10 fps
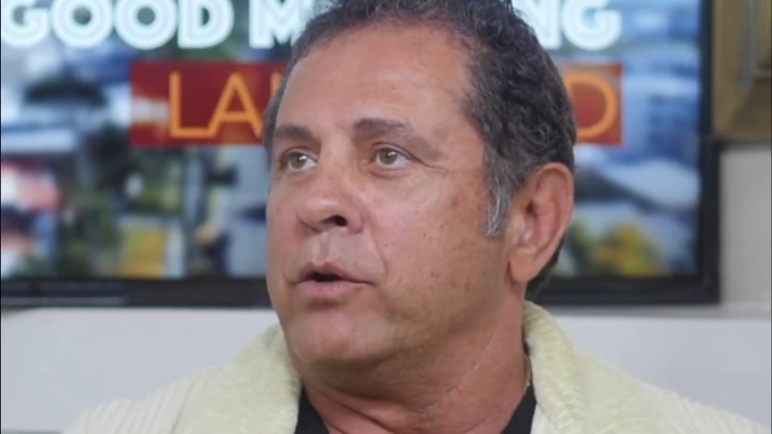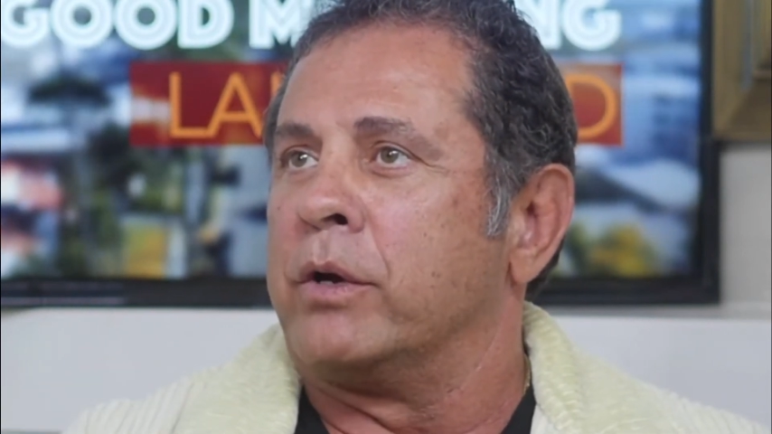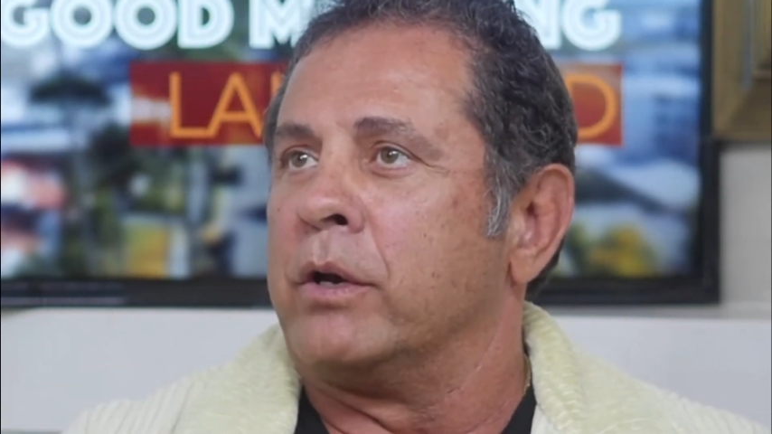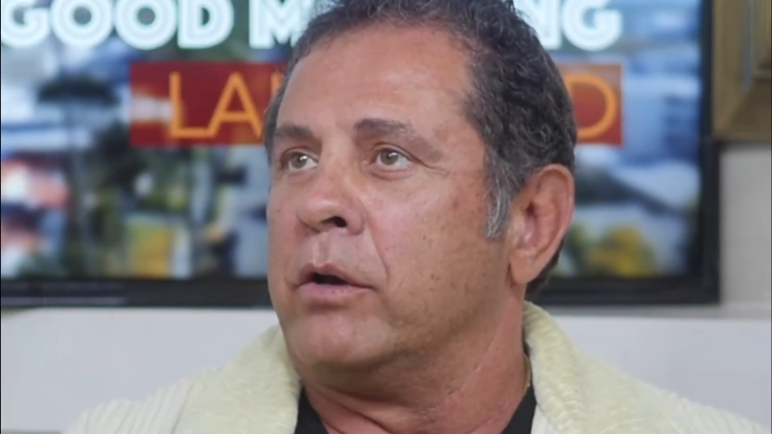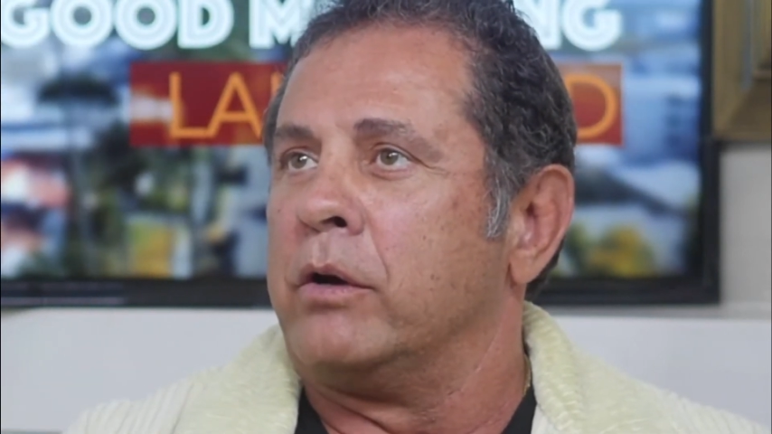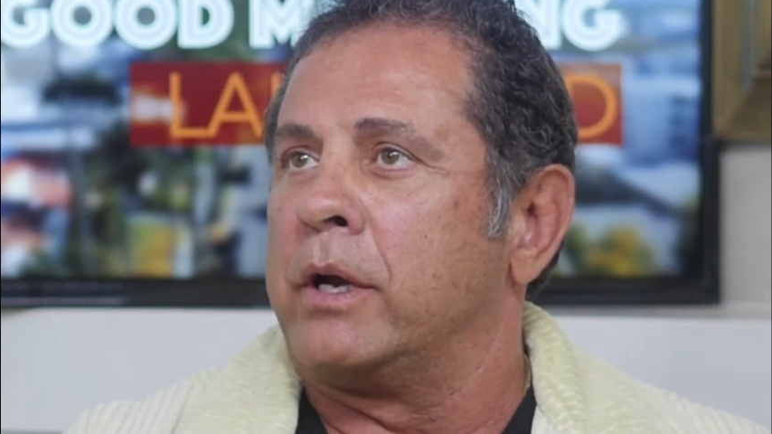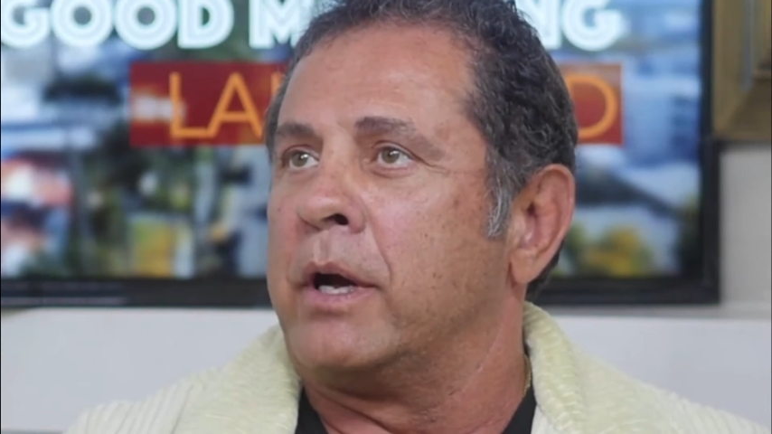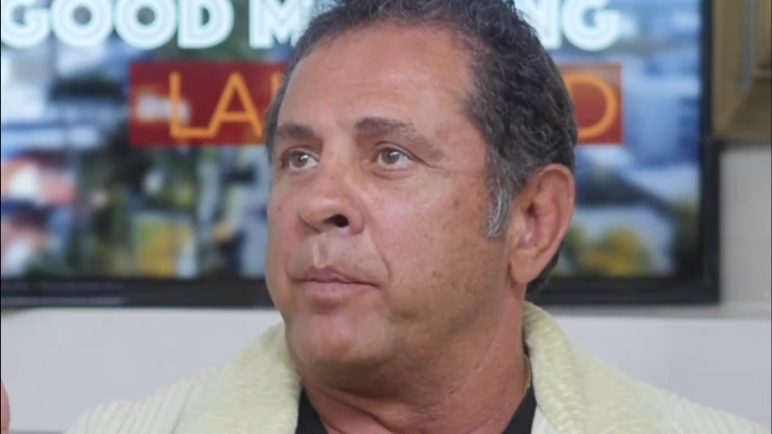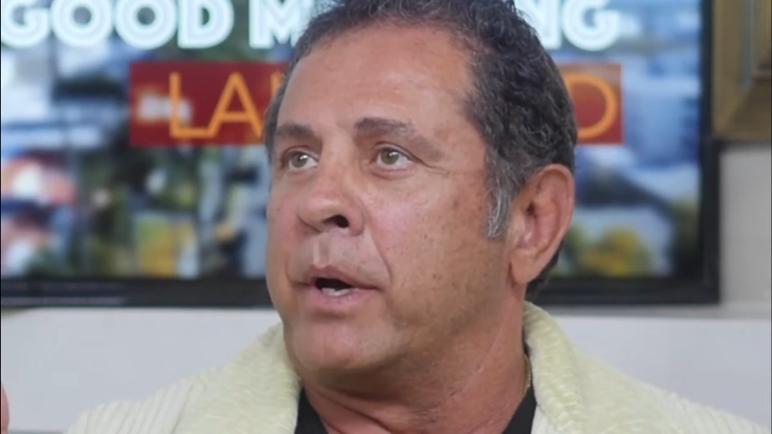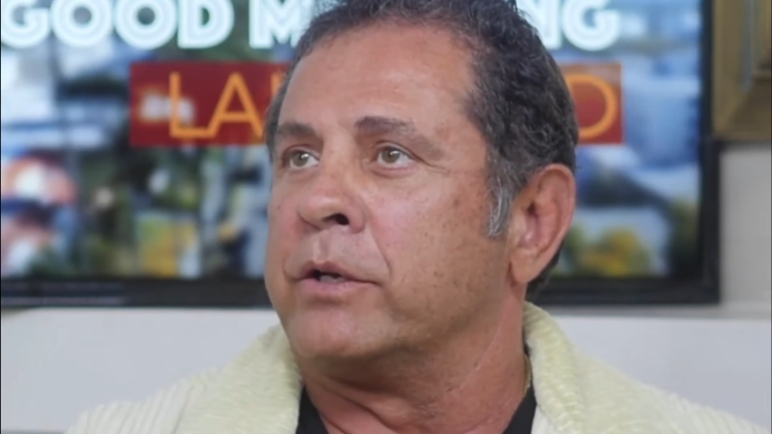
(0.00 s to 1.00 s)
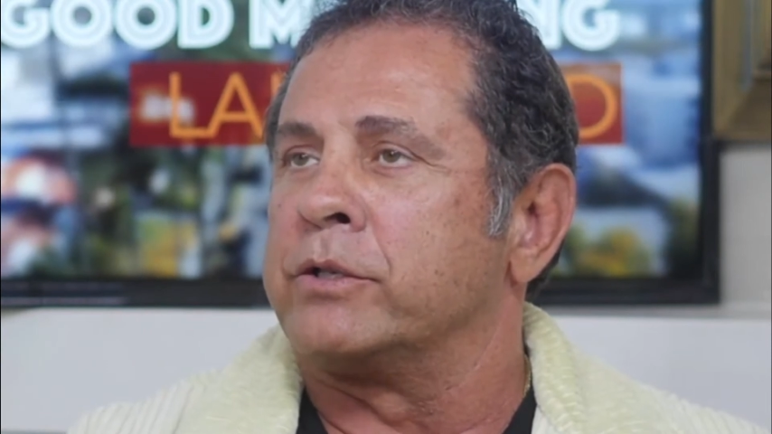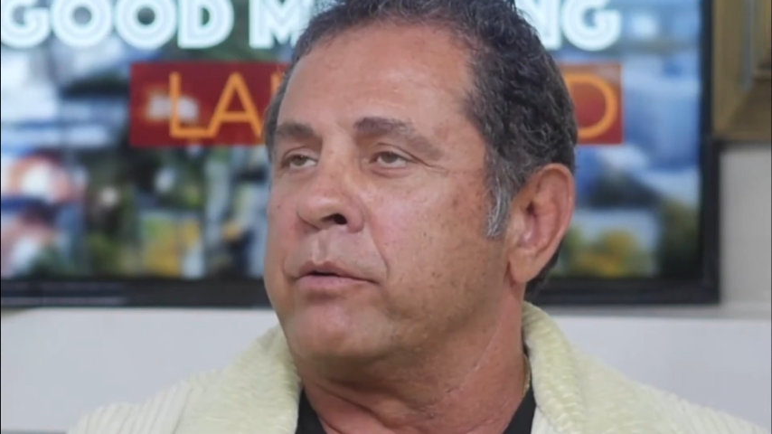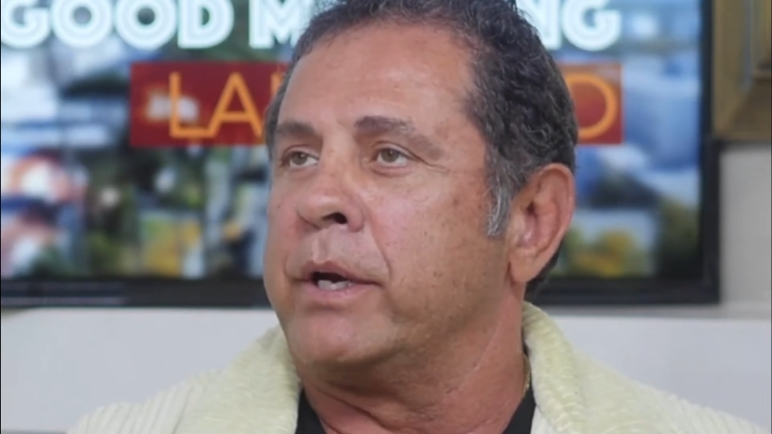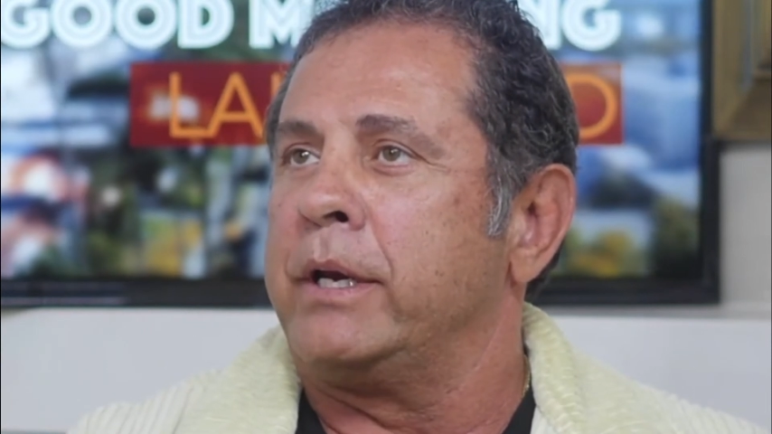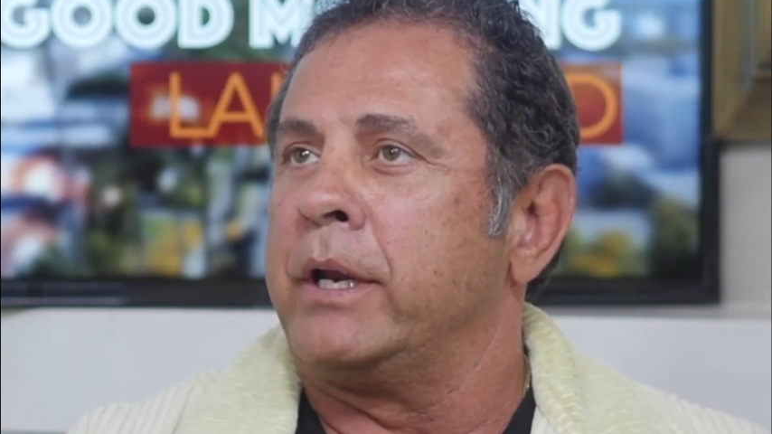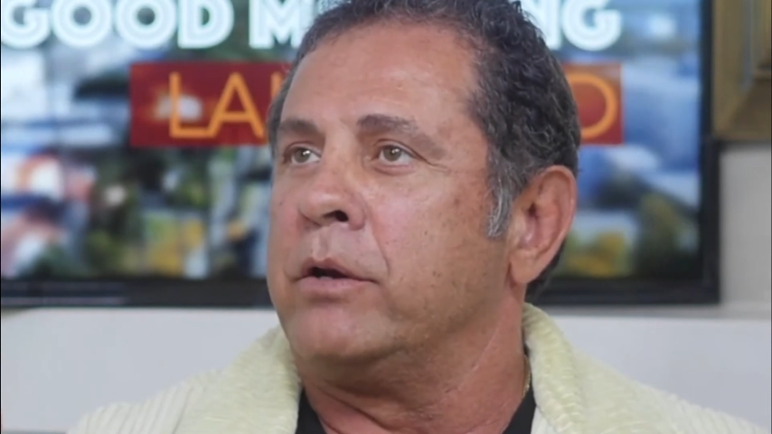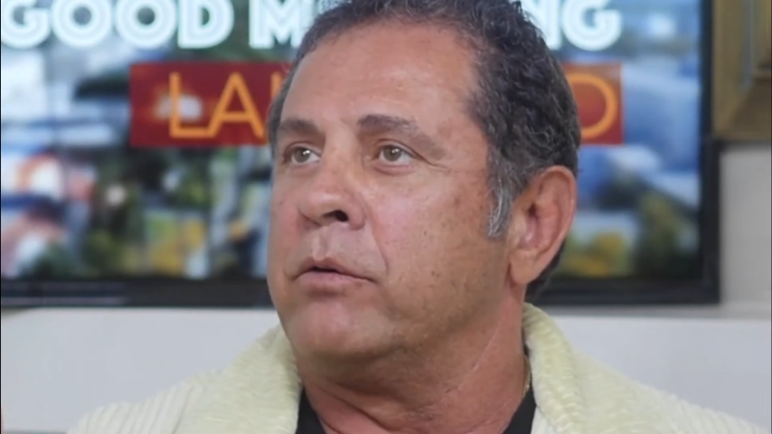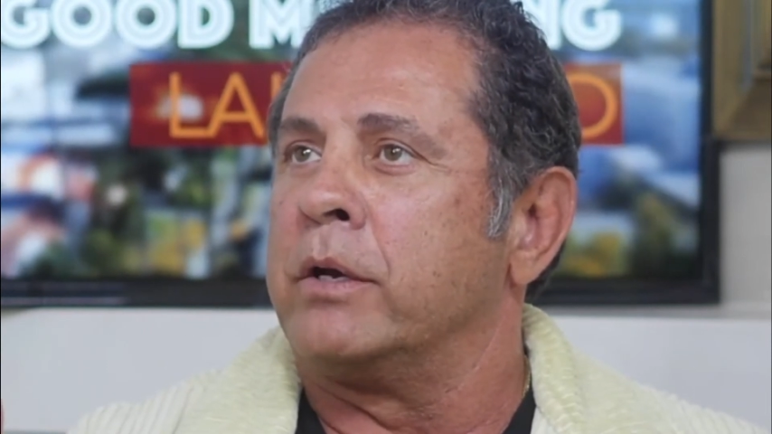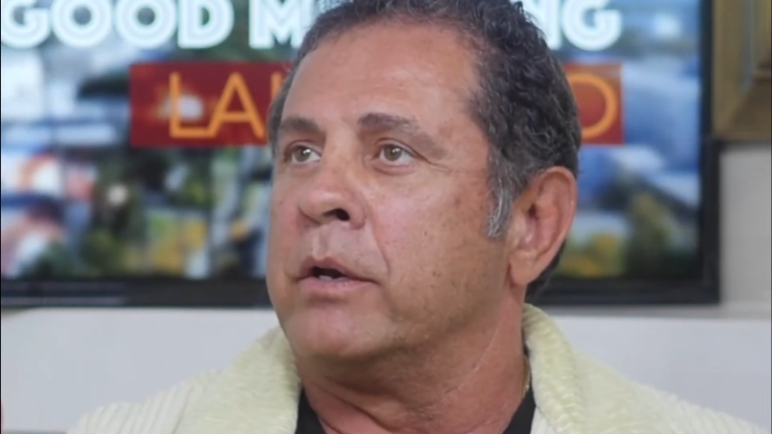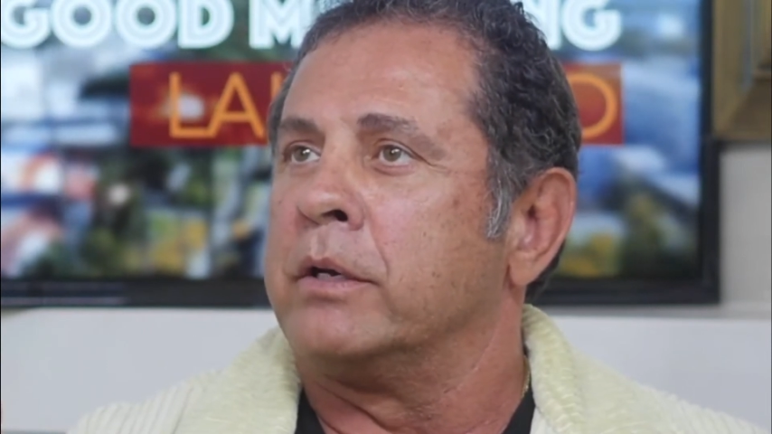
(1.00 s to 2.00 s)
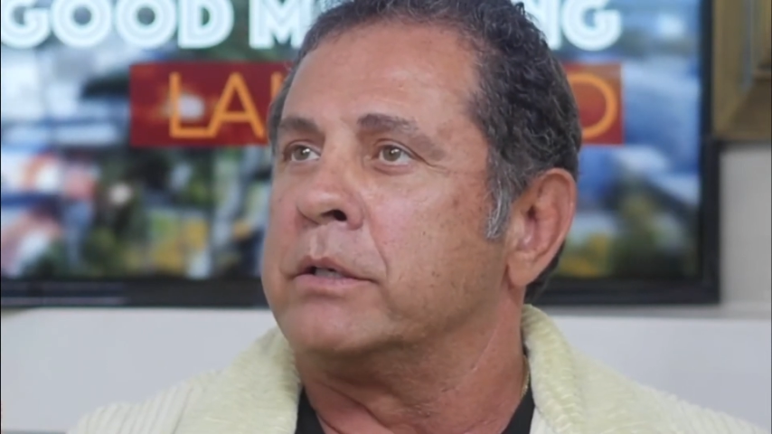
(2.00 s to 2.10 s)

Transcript: you can look up on the screen and you can